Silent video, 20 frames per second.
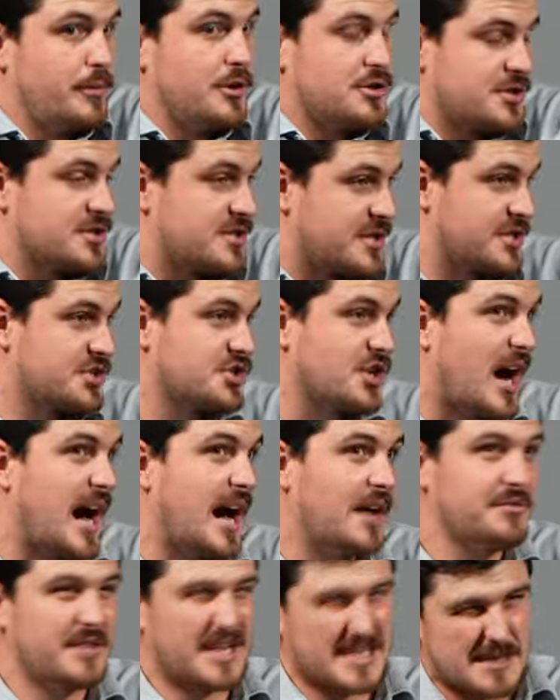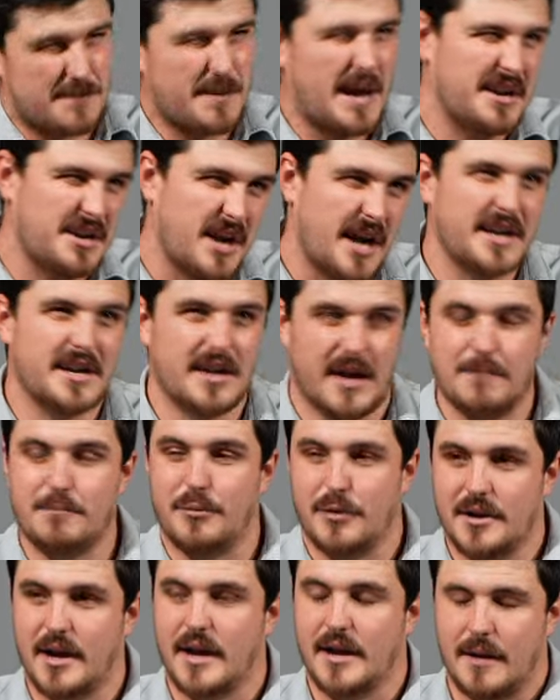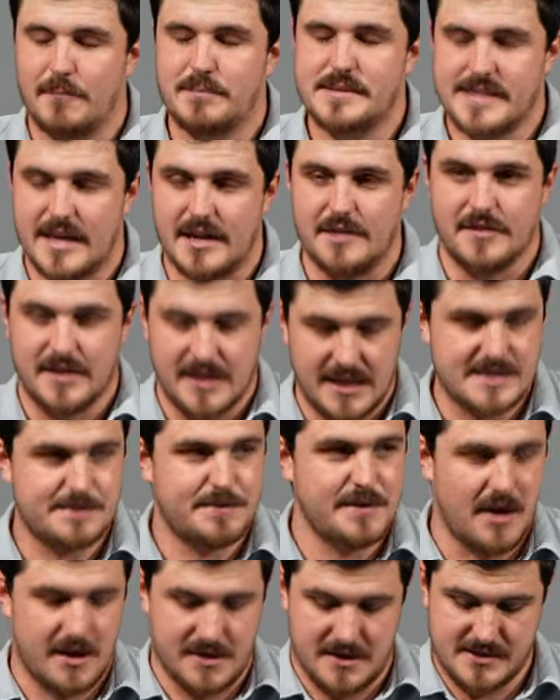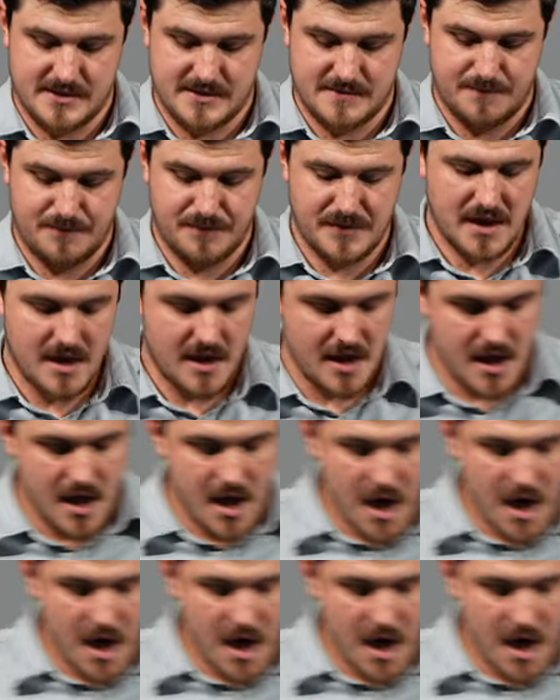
to the child. That's about 99.99% of it, let's be honest. The